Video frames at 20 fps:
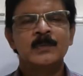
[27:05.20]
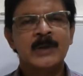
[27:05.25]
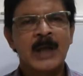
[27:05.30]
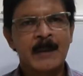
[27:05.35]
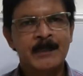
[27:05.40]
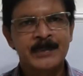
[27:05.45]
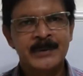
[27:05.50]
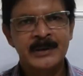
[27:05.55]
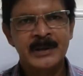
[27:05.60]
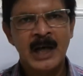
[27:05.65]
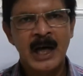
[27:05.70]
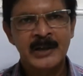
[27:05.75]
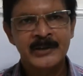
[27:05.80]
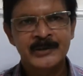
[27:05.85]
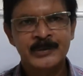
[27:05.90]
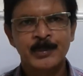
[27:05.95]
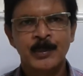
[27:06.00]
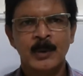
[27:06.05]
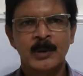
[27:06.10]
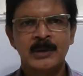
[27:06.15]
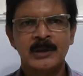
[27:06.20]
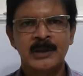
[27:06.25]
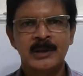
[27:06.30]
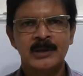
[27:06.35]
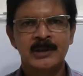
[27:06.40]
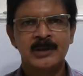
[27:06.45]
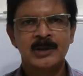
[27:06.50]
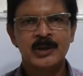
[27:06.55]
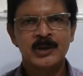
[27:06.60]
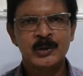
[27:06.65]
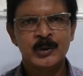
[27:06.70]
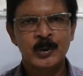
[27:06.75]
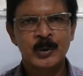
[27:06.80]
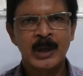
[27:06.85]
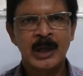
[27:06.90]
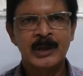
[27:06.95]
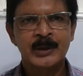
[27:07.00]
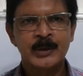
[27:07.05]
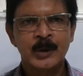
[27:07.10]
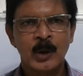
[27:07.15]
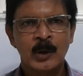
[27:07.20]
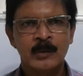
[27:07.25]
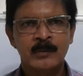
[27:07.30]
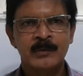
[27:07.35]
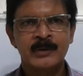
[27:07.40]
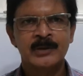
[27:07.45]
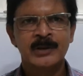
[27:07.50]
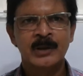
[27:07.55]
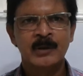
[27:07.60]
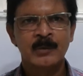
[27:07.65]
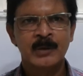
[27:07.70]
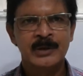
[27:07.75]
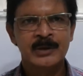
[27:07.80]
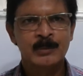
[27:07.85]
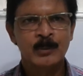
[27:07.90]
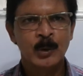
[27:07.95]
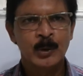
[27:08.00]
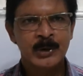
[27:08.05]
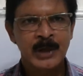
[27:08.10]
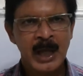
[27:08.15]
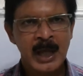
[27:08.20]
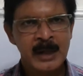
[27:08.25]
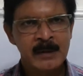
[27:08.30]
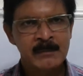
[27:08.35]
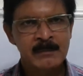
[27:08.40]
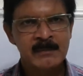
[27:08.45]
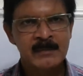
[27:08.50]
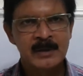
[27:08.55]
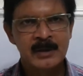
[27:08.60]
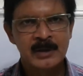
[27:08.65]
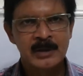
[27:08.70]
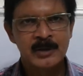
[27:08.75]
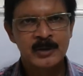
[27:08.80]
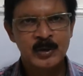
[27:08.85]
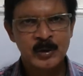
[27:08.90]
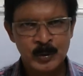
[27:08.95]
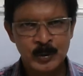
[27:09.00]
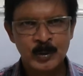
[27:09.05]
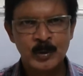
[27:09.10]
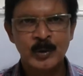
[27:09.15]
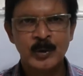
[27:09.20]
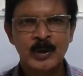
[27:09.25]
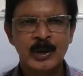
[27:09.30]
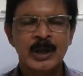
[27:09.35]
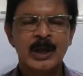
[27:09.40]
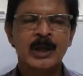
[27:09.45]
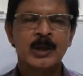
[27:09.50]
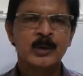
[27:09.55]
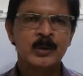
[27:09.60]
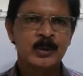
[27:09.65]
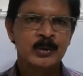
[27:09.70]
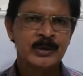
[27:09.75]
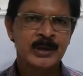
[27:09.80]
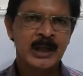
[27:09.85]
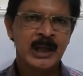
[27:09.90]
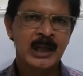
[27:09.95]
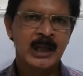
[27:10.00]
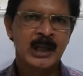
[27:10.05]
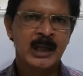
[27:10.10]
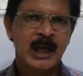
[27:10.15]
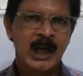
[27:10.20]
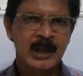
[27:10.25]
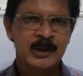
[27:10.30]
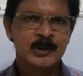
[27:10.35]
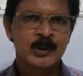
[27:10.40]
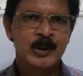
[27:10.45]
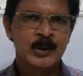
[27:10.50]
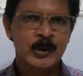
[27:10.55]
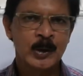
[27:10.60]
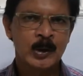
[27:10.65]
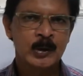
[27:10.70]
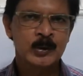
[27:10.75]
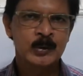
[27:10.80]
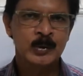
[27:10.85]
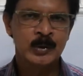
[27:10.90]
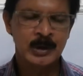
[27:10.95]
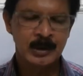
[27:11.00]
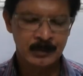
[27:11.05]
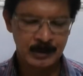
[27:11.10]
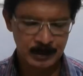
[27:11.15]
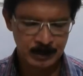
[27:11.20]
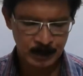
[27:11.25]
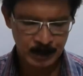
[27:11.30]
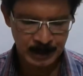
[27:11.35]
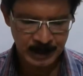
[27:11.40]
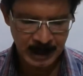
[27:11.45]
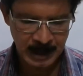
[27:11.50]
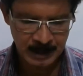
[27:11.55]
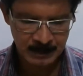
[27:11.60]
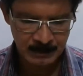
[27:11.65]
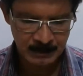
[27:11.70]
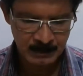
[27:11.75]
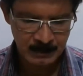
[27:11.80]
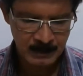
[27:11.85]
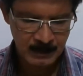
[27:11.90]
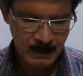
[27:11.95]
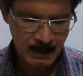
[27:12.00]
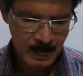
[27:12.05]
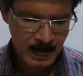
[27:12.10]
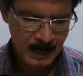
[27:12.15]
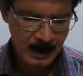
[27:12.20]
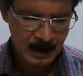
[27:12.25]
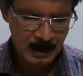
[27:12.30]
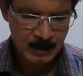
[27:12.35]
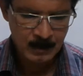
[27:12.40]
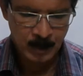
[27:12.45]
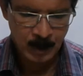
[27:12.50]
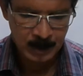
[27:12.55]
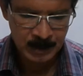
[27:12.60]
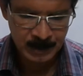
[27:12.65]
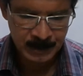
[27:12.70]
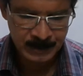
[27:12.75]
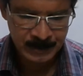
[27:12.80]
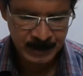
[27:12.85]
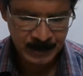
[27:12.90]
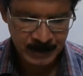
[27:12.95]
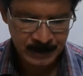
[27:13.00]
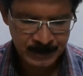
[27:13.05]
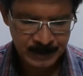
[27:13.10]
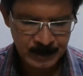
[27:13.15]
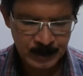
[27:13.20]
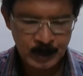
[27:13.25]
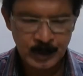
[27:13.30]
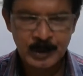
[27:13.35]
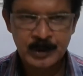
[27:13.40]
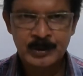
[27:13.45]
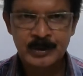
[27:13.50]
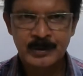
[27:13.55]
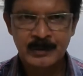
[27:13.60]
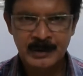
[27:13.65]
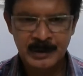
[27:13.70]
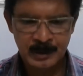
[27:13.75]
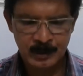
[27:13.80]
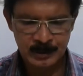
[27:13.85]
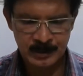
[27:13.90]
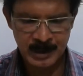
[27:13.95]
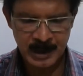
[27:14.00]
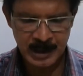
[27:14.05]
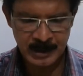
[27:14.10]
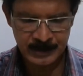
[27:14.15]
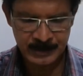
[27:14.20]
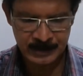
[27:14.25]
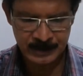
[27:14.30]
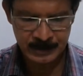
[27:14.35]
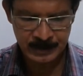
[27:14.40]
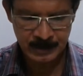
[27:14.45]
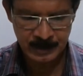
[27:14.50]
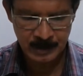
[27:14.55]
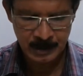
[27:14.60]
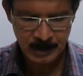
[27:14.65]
Captain asked Polly, should I talk with her one more time? Do you think I should talk to her one more time? Polly says, going to the window, yes.